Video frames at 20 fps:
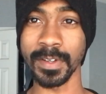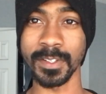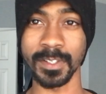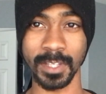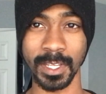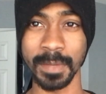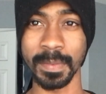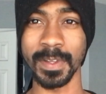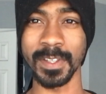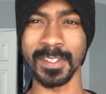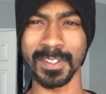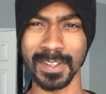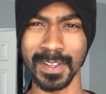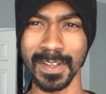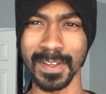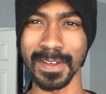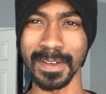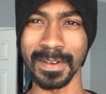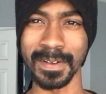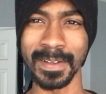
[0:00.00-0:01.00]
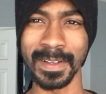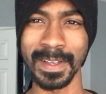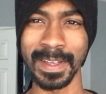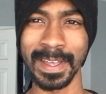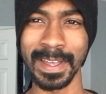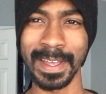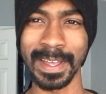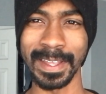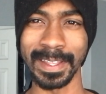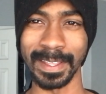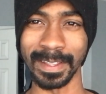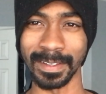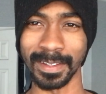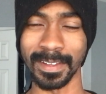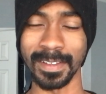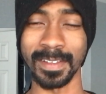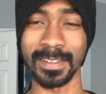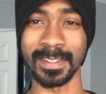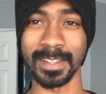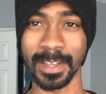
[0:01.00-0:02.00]
it seems as though that they
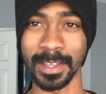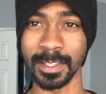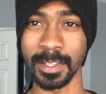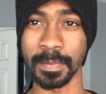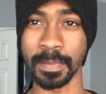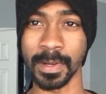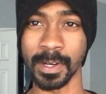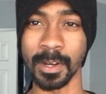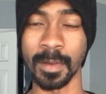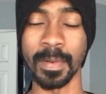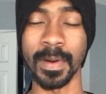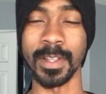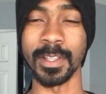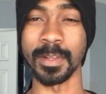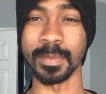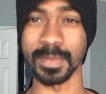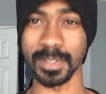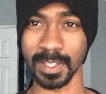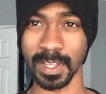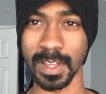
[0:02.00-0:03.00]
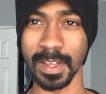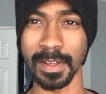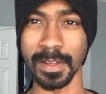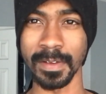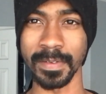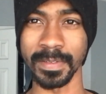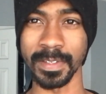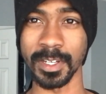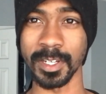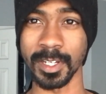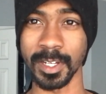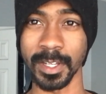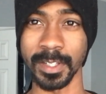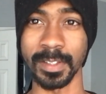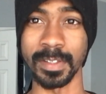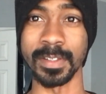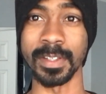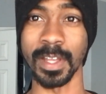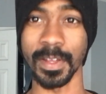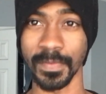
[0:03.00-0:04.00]
decided to put it upon themselves to change
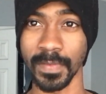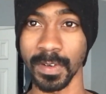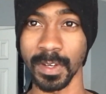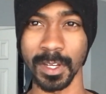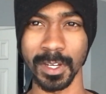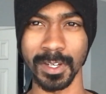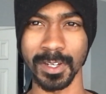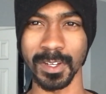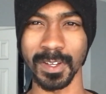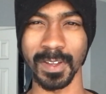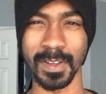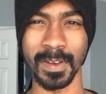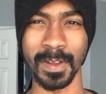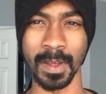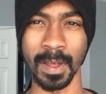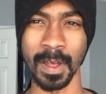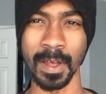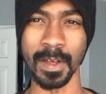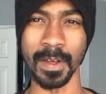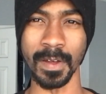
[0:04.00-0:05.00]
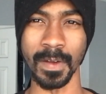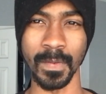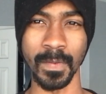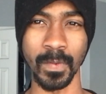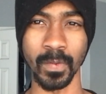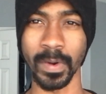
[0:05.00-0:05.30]
the definition of